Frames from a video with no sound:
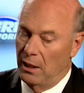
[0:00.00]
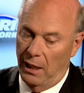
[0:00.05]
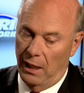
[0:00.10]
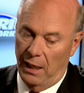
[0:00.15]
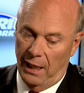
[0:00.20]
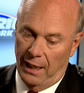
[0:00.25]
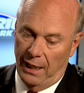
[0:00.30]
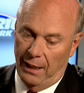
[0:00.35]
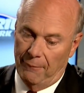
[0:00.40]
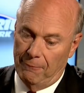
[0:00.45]

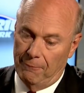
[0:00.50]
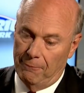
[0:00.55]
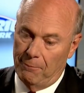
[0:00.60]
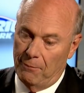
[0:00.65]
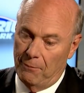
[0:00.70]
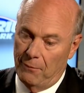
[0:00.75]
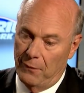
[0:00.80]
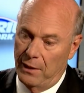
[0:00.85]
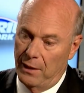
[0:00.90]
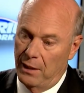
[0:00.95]
Um,
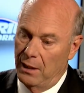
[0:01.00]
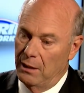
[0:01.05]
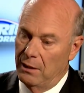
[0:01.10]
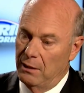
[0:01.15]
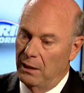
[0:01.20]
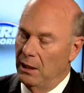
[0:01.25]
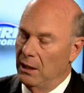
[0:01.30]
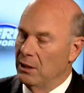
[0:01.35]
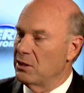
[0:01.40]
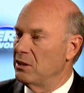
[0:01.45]

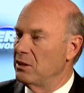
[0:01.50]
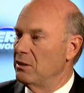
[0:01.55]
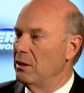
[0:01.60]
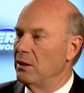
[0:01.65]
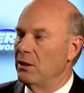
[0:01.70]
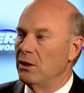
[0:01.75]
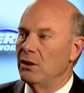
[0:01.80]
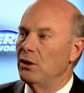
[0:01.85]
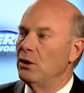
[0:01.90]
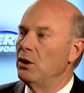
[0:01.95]
it's
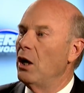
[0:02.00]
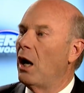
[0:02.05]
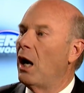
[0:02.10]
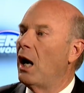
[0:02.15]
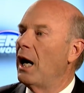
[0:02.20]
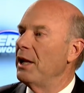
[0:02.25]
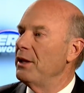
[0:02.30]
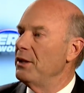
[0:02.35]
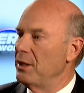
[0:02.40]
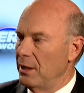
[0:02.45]

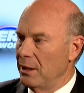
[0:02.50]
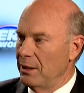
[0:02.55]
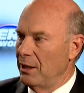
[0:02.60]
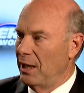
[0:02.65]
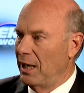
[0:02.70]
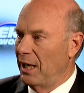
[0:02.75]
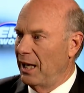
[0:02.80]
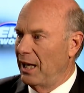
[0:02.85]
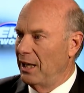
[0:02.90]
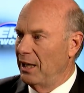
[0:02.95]
not
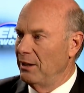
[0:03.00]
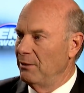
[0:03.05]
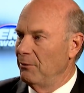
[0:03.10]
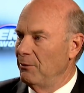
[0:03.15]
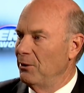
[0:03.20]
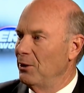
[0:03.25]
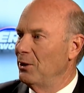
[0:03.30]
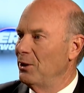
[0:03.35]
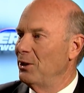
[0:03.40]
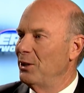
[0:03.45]
a
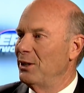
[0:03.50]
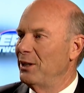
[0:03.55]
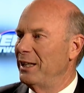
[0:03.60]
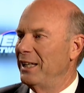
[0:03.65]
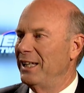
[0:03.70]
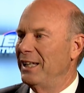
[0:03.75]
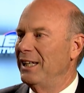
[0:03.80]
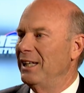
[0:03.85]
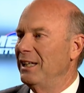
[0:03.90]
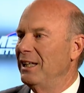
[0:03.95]

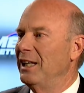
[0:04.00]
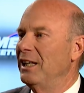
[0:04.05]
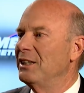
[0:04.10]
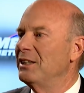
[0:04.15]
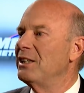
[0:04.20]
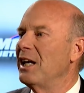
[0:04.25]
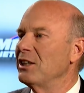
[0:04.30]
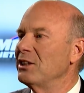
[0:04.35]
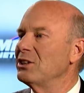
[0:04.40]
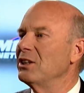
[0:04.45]

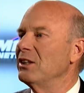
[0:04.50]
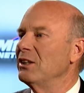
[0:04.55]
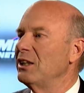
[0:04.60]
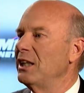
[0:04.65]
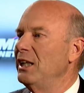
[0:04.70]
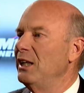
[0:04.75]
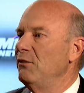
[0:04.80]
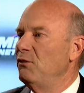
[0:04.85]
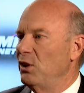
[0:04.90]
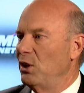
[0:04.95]
it doesn't
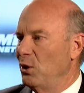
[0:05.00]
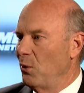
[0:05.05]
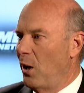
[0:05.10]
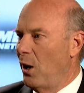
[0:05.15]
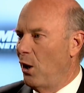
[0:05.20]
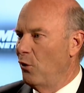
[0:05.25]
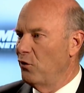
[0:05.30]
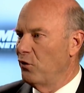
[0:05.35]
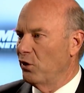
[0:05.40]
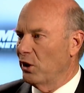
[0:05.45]
leave you
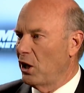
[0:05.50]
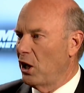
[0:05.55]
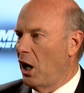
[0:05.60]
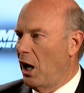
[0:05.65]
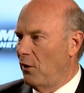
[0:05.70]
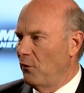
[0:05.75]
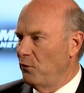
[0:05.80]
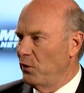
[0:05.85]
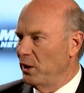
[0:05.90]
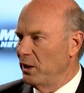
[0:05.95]

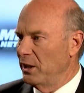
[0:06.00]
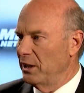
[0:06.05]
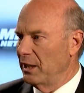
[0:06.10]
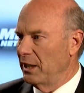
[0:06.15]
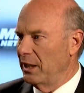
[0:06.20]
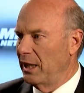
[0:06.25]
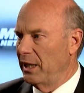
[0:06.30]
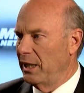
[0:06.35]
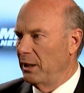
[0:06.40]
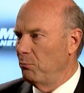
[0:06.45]
overconfident
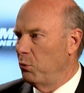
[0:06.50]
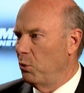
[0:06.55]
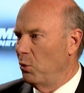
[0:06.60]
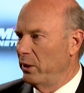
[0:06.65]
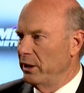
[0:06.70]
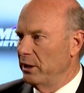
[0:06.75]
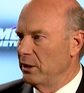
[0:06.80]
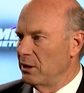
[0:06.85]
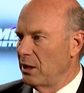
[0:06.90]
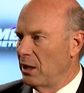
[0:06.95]
at any
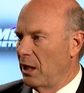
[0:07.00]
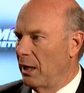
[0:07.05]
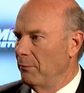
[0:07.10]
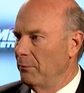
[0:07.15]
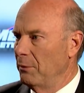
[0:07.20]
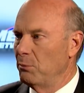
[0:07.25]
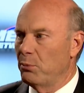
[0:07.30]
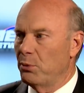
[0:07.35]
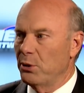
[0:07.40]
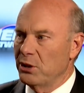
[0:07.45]
point in time.
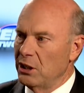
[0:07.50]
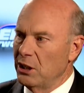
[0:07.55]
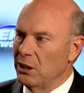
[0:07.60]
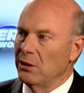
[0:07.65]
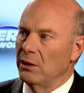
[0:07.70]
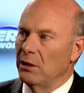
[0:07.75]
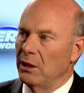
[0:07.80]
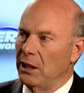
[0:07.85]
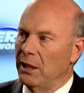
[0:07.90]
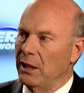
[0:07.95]
Right. And
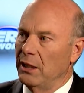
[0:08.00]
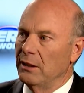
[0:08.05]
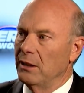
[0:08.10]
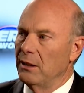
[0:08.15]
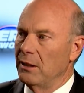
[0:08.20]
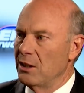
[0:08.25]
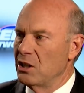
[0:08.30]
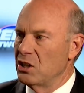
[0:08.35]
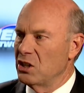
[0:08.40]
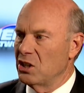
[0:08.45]
particularly
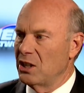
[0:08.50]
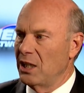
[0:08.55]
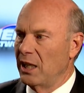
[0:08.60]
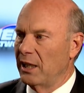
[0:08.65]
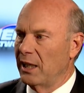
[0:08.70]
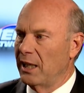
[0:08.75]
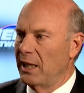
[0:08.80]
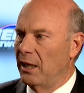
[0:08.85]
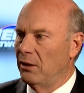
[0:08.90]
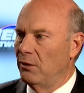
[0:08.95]
in the state
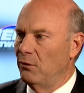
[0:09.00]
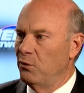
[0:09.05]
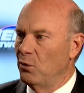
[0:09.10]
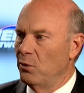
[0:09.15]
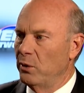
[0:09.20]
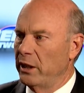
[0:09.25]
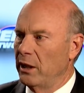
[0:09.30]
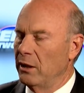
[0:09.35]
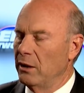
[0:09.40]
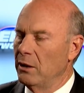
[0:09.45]
of
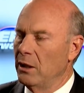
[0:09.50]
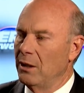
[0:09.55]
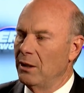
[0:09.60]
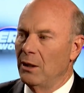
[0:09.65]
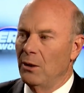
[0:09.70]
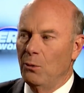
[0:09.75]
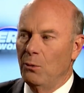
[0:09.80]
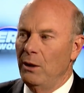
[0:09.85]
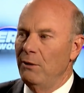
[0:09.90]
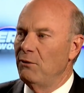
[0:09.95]
California,
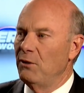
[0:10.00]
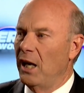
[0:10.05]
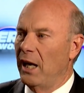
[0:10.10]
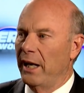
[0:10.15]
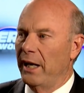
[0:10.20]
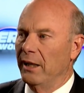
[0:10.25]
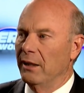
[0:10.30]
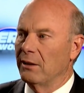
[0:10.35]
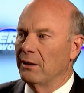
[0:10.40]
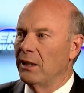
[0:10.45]
we've
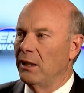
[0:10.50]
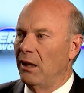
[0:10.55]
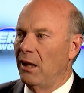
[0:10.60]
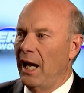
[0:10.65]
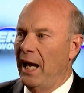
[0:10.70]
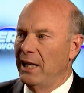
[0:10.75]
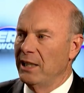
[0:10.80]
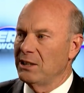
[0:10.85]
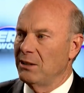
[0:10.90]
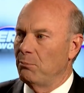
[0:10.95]
got a
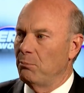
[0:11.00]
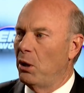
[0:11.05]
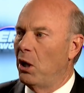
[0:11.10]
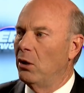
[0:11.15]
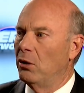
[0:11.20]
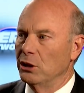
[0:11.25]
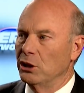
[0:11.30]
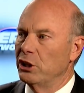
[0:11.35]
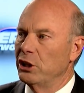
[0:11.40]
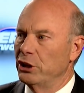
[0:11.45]
class of
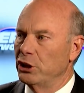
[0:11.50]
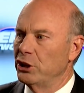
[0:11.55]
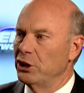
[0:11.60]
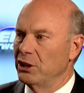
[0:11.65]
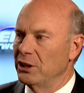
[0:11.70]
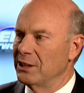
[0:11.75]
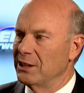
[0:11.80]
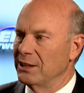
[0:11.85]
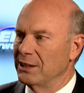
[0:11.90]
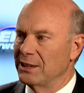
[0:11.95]

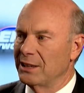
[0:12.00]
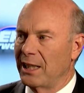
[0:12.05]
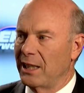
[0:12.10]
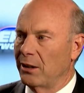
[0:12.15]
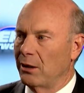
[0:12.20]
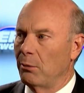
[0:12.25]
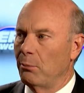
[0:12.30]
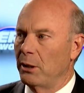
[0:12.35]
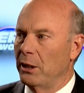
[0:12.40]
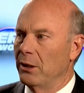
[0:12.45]
politicians in
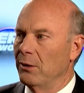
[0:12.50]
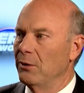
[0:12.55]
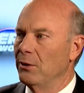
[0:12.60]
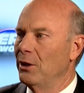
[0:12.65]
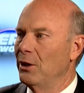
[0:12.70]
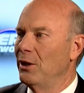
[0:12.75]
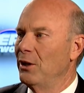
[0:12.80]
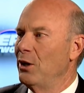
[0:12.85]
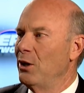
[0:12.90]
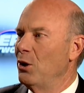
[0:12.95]
Sacramento
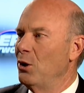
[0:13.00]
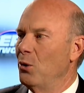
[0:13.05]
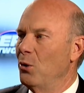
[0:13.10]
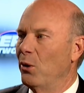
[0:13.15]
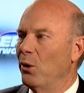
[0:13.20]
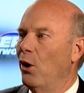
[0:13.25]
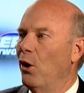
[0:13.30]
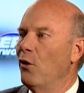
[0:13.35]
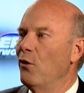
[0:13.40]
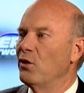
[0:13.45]
who
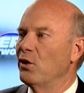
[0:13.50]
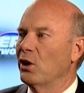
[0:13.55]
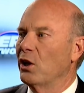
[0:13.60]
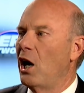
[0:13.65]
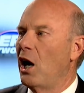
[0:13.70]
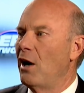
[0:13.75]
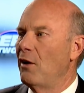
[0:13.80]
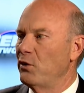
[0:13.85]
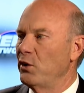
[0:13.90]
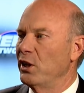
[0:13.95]
are
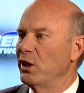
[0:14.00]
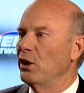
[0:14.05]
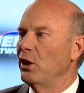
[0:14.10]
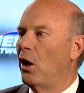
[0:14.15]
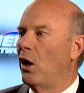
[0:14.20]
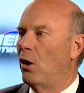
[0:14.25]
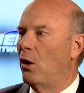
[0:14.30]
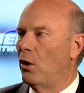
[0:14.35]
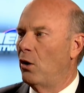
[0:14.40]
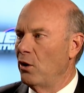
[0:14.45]
overconfident
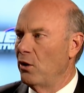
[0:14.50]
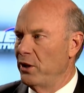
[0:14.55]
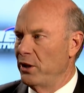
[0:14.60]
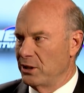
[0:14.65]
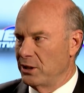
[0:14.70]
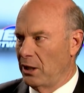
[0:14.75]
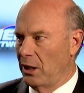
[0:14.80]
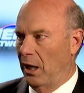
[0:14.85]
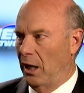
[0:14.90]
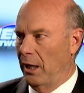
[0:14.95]
all the
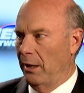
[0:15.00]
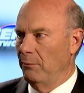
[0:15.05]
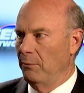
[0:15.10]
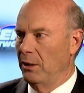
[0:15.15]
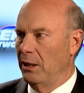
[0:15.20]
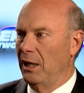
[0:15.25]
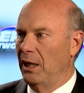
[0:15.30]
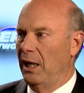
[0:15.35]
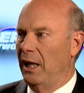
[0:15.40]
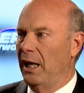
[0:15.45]

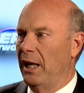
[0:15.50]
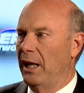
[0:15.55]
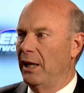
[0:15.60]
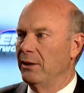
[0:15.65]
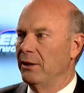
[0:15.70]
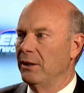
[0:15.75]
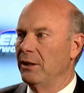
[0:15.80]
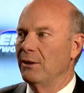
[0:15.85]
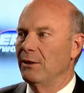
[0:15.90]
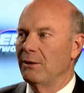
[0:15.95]
time.
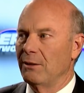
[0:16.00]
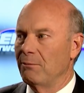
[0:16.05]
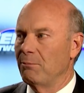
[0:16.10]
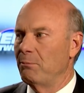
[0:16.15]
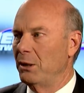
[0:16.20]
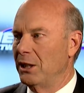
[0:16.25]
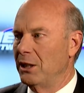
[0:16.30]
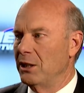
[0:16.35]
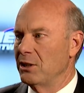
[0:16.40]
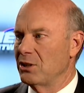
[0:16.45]
And
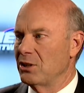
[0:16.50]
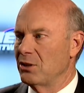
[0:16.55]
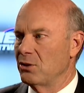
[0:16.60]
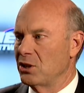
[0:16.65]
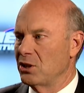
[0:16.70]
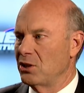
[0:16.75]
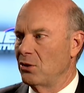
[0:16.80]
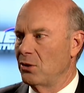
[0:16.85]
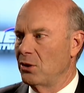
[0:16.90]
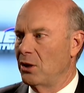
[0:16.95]
because they're
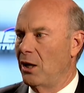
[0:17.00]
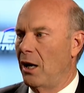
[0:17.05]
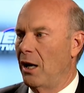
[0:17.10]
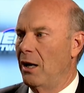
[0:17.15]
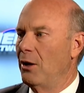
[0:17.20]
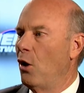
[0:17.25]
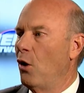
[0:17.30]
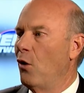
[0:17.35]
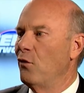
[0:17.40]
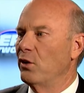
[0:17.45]
so
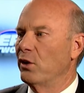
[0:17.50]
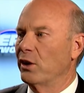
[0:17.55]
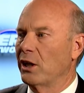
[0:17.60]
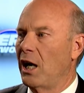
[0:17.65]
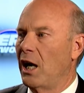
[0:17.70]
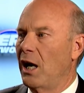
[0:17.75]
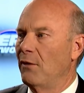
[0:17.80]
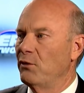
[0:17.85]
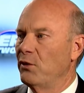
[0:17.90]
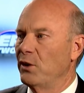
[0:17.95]

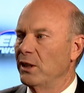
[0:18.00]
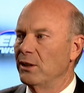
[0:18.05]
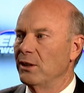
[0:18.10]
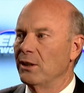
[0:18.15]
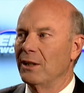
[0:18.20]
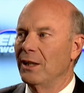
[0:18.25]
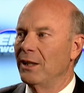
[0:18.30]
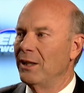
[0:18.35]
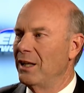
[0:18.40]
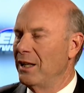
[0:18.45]
overconfident,
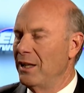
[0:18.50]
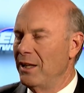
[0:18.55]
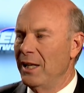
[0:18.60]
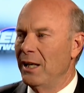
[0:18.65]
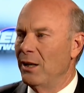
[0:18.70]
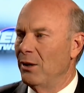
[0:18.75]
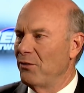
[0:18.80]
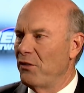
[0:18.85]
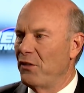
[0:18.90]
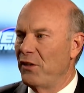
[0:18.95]
they
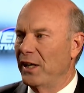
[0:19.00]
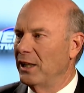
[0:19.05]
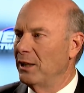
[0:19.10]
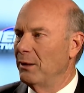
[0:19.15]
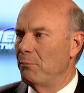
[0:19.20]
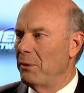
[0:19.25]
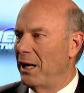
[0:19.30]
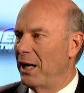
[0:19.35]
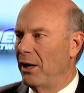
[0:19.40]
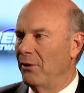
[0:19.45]
don't think
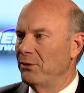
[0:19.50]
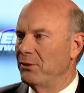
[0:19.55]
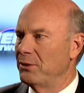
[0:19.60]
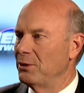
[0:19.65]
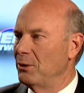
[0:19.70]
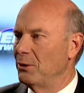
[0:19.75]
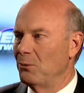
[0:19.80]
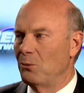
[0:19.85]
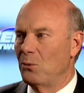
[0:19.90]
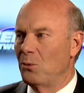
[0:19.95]
about
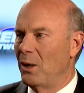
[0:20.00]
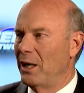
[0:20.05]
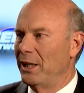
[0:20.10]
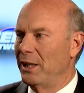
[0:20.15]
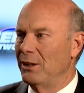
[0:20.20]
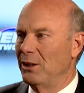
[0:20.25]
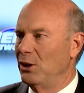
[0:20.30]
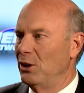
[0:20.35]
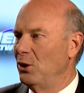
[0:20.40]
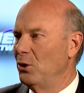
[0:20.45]

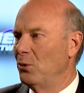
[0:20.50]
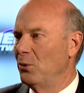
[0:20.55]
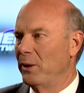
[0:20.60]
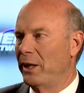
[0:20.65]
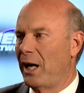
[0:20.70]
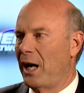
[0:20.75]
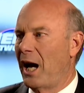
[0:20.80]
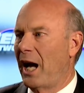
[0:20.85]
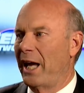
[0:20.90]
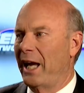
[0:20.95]
what you
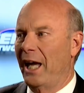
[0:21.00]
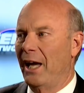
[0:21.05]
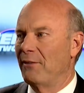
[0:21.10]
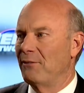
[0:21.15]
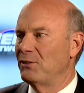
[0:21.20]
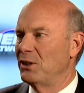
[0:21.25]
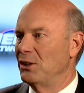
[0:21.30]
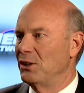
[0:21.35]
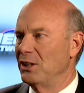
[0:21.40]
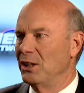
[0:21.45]
and I
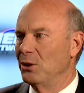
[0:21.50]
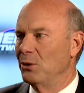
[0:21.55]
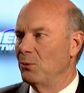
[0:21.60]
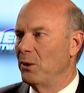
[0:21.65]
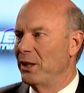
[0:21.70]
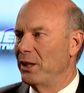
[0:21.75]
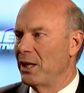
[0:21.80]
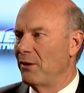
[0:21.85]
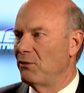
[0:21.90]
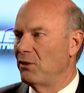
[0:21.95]
have to deal
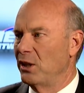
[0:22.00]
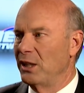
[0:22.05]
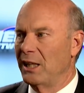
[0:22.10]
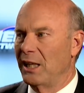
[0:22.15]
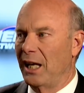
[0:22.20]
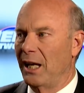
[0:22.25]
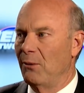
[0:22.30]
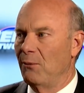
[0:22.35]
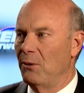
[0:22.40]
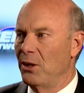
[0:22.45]
with every
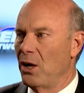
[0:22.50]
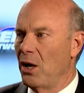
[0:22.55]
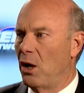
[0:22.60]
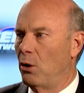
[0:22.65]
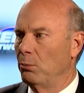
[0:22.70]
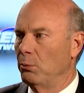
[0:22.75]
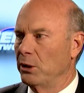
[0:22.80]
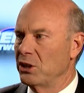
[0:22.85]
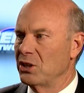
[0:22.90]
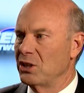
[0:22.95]
day with
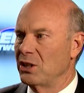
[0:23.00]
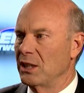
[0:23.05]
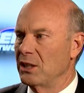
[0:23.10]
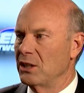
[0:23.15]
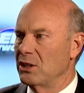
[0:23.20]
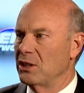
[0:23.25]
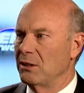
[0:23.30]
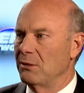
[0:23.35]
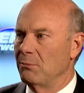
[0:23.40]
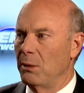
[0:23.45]

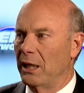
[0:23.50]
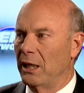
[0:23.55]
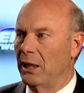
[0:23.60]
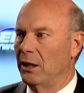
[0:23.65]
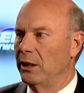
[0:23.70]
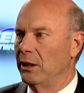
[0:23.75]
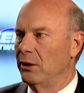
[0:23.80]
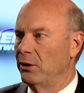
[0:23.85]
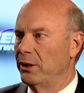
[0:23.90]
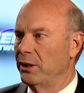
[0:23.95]
homelessness and
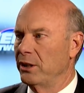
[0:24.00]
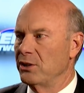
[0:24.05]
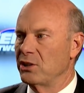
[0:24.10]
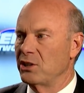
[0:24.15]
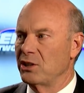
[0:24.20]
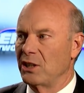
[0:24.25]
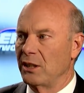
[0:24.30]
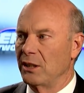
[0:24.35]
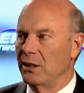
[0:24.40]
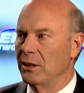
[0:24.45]
mental
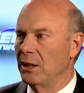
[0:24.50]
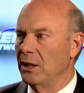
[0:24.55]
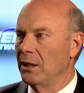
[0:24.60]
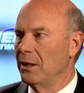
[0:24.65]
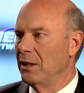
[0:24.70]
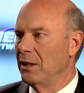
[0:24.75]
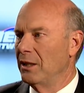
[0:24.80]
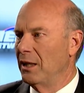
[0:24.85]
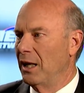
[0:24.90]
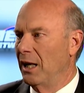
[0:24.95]
illness and
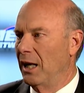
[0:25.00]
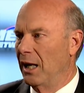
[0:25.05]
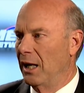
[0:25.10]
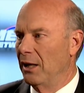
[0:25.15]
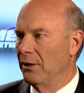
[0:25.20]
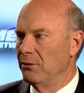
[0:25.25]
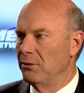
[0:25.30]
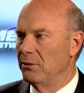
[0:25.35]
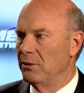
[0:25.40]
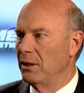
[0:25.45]

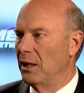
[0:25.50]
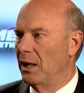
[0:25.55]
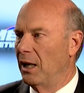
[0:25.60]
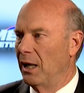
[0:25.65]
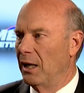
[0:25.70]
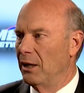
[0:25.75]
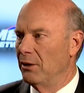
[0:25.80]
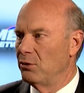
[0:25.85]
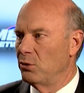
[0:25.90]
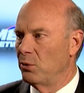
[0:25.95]
uh,
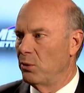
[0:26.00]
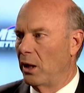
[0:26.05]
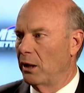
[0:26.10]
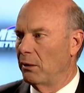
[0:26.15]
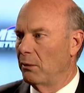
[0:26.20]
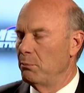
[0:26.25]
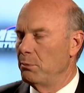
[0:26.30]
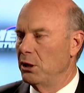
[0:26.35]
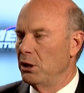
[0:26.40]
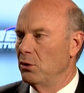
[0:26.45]
uh,
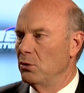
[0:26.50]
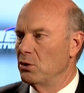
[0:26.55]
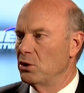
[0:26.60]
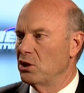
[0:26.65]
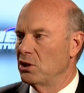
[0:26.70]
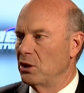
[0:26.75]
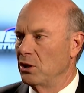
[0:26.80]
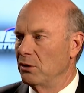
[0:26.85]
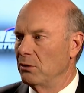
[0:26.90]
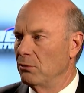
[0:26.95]
drug
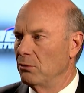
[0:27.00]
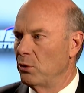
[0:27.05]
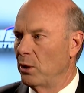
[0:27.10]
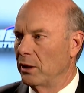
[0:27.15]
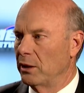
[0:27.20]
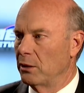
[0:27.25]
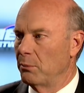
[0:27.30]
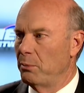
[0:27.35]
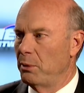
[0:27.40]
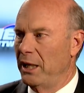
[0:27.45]
abuse and
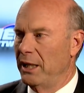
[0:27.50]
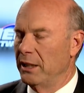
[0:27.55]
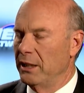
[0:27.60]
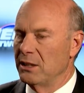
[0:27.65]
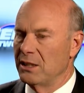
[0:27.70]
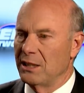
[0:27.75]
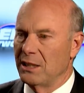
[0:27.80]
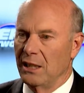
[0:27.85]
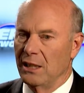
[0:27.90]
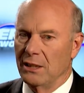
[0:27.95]
drug
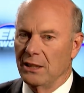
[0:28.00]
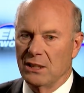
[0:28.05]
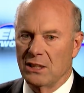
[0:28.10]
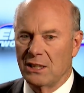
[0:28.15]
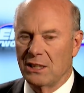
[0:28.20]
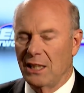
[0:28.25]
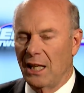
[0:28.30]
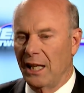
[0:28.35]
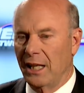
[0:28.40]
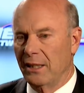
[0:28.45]
dependency in this
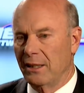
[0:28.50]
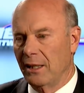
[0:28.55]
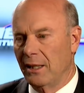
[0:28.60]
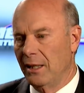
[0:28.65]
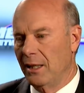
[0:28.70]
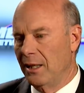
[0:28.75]
state.